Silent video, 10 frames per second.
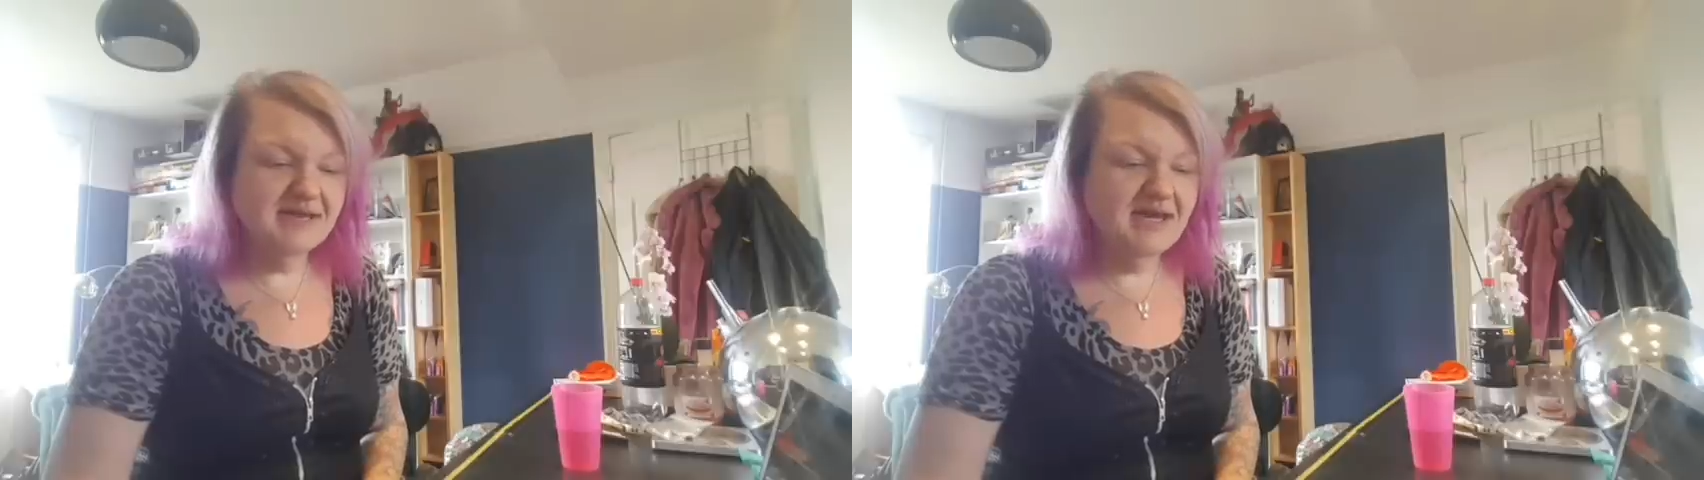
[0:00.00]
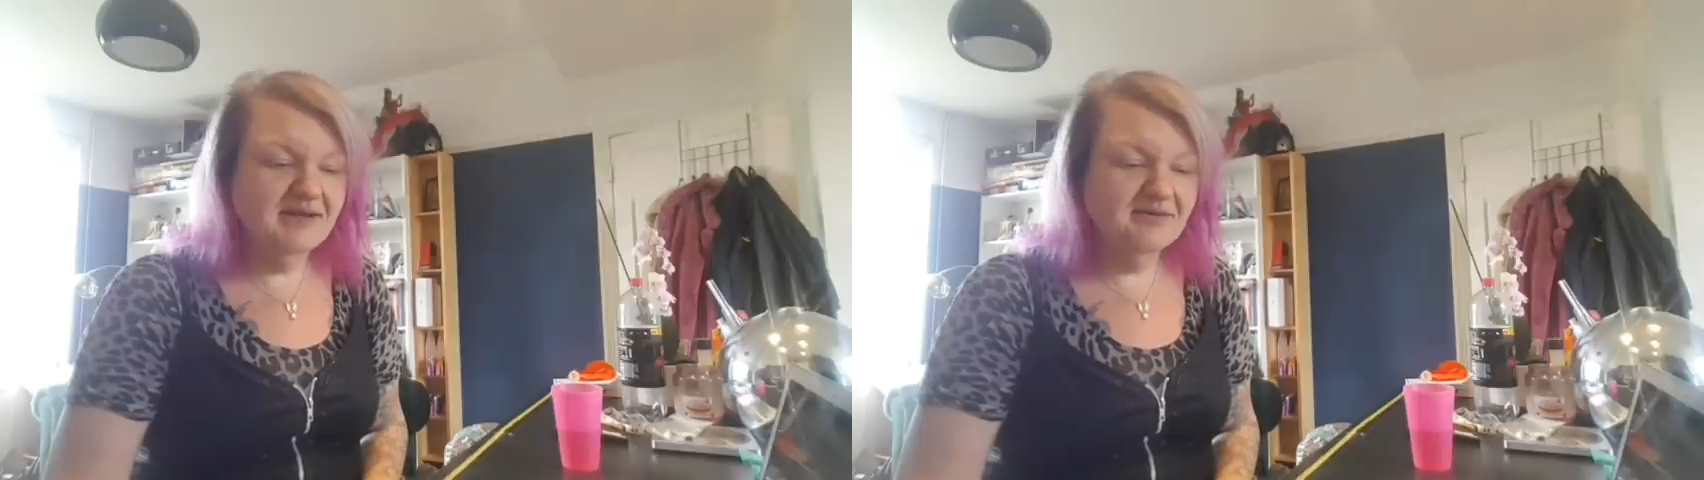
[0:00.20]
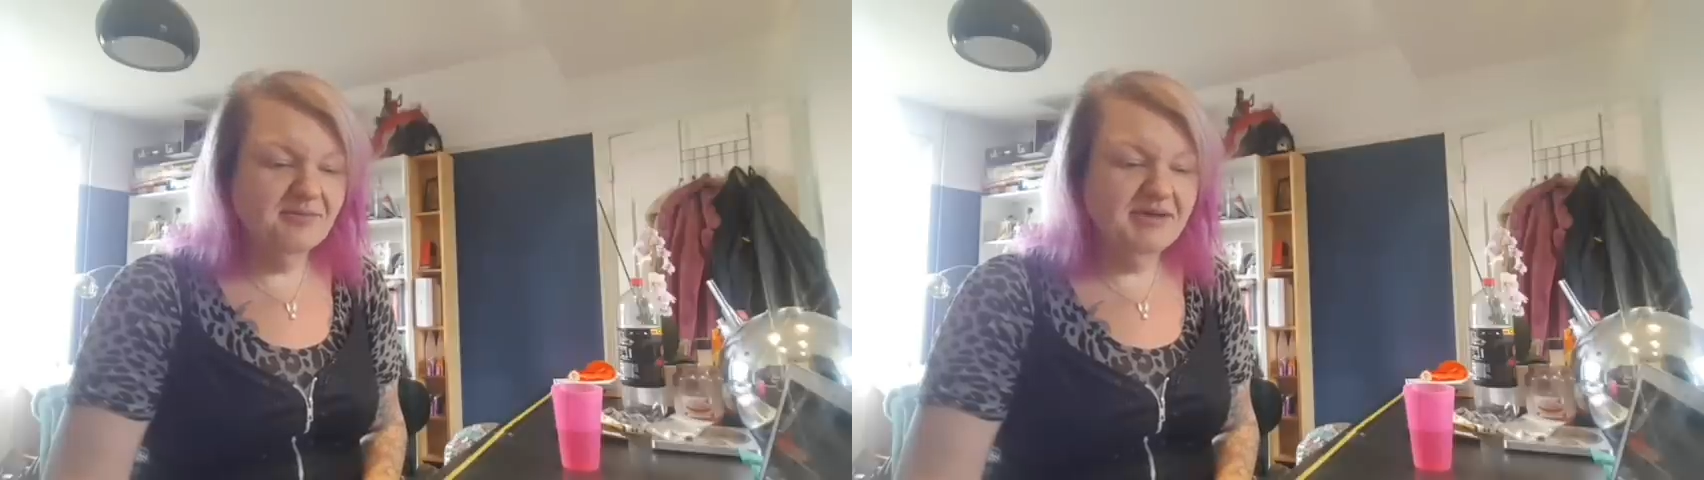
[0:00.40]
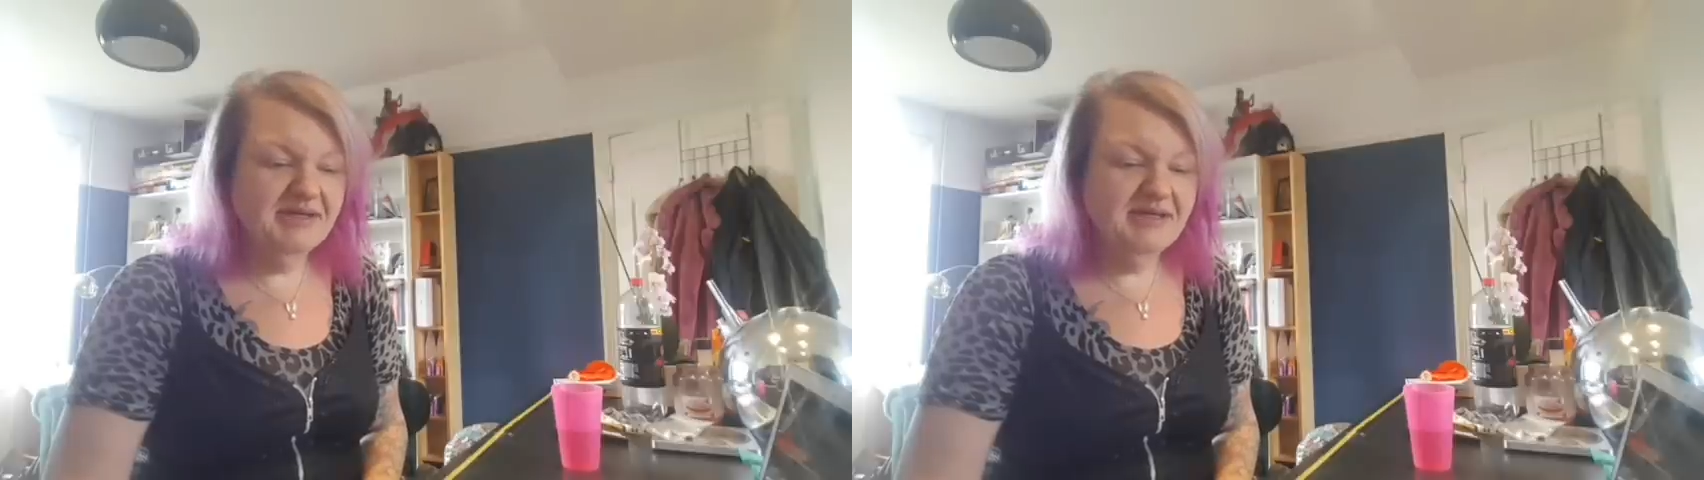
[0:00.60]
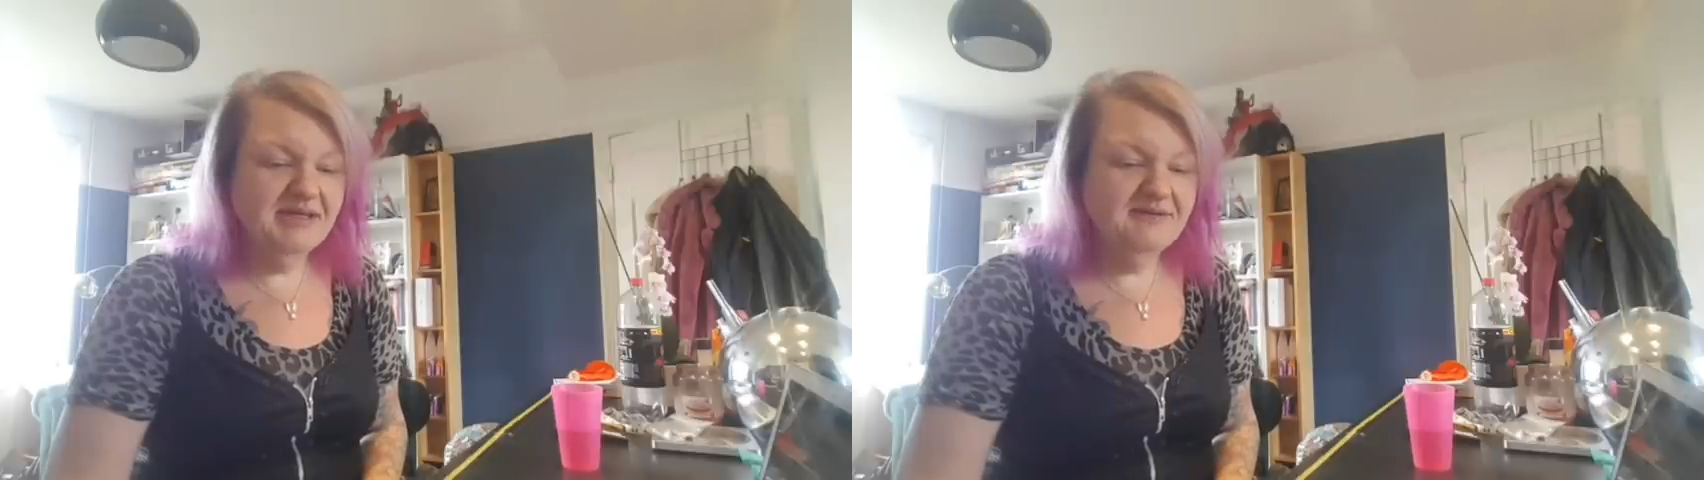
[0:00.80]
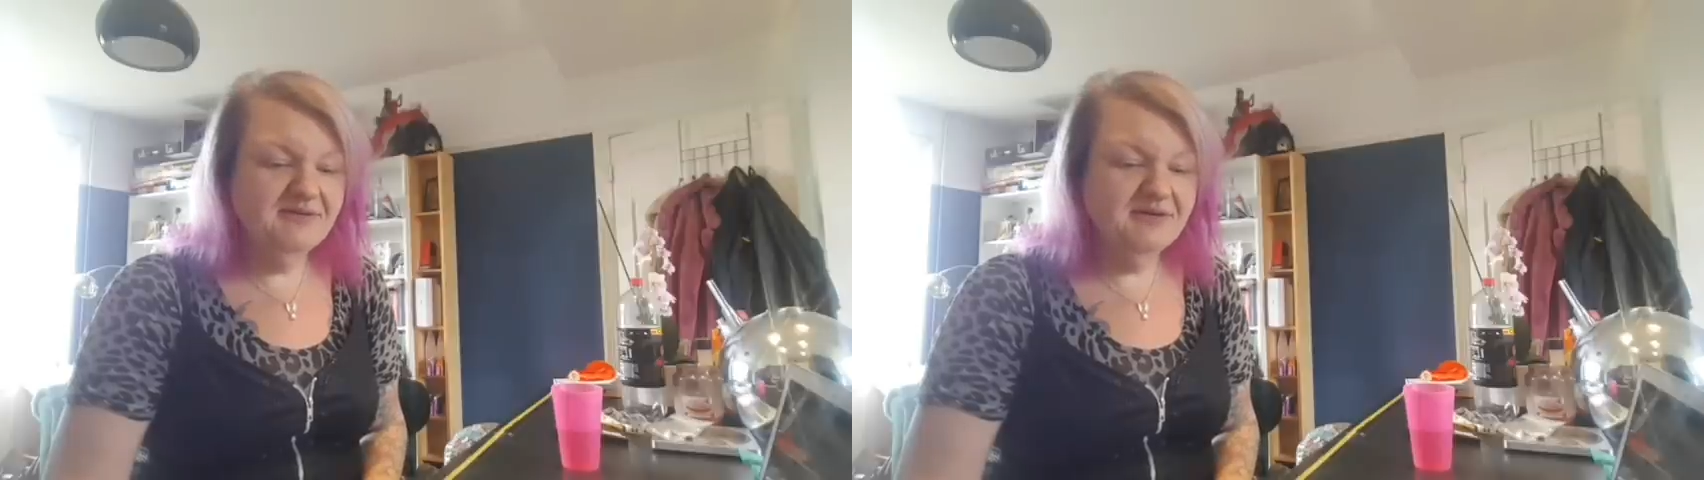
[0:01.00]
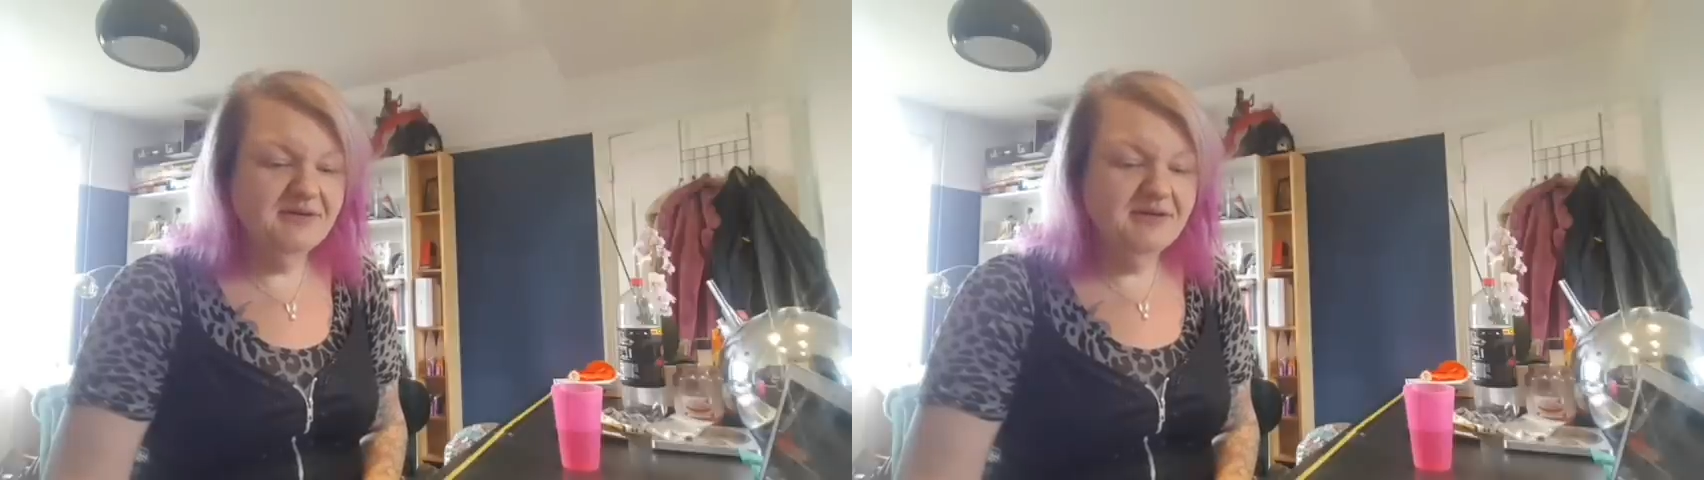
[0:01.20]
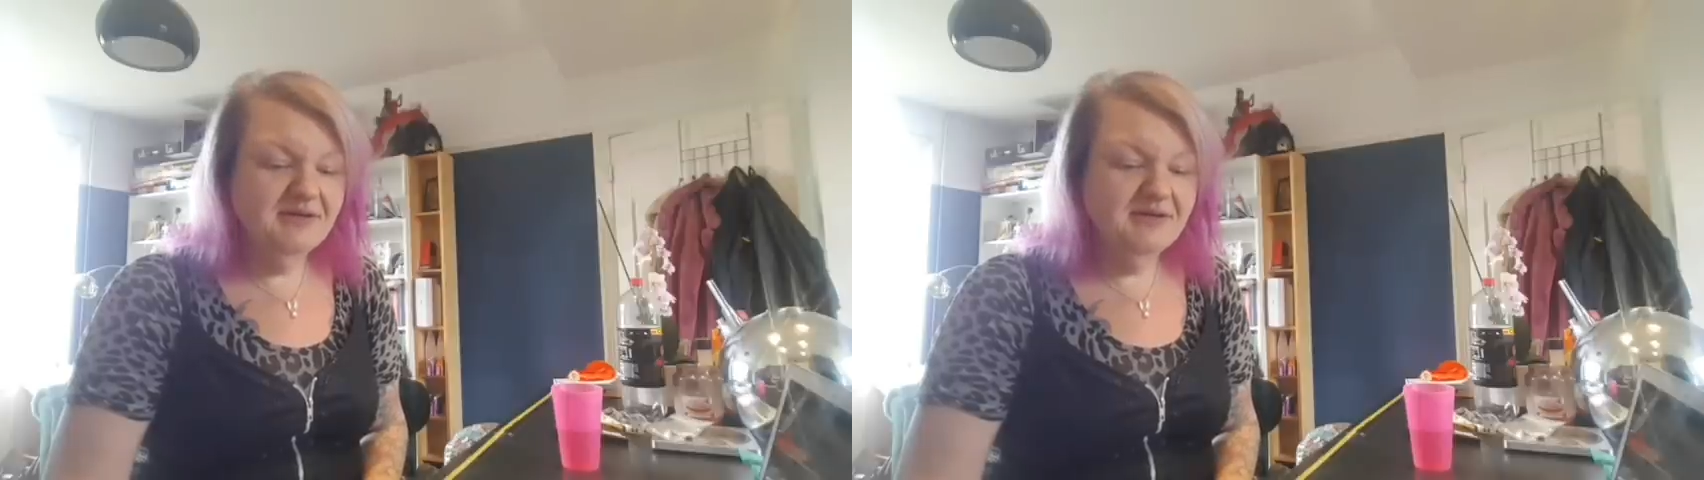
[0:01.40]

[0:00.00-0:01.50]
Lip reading: and might even